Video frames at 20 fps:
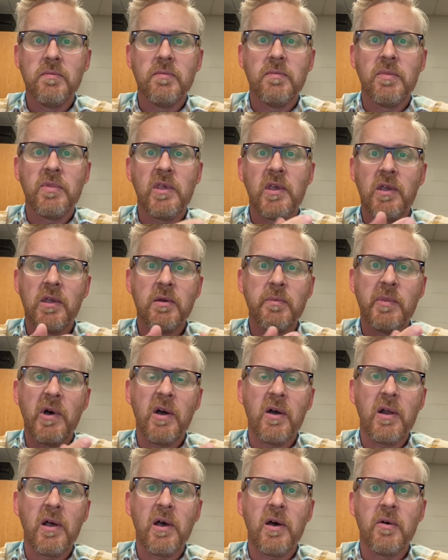thinking
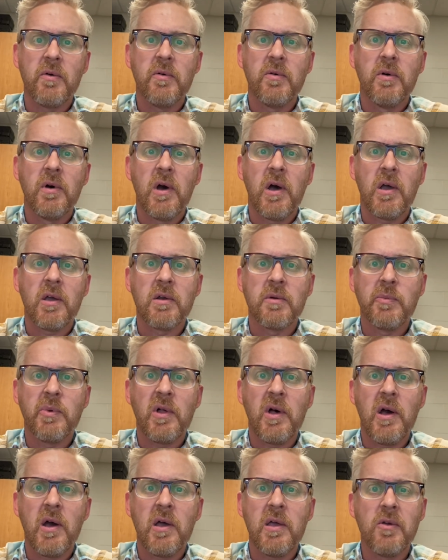about how I could
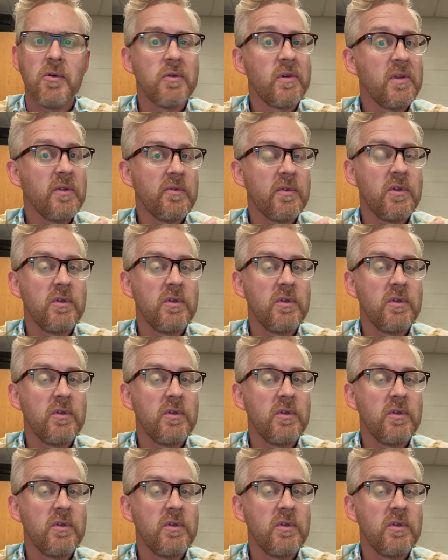apply or even